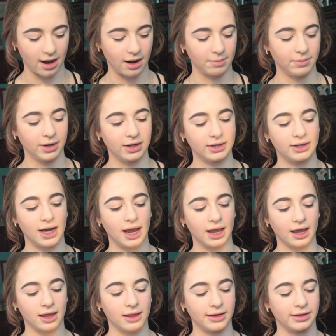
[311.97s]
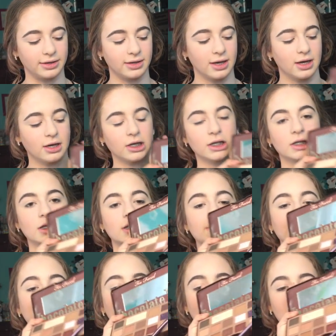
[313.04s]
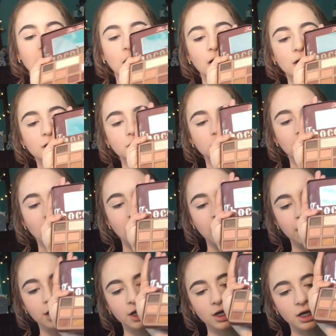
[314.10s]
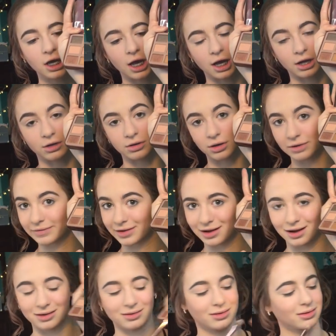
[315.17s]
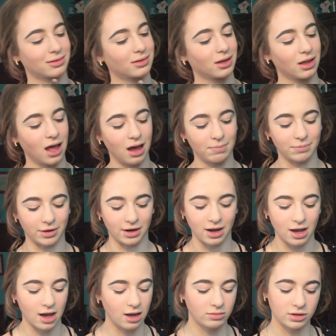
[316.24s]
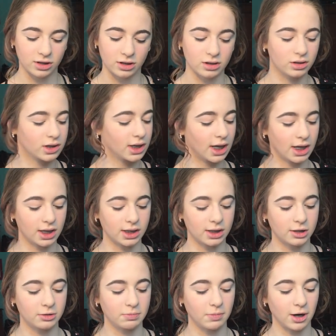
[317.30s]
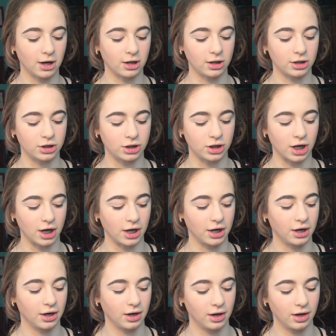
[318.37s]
And I'm going to take this sparkly shade. I don't know if you guys can see that, but let's go take a sparkly shade.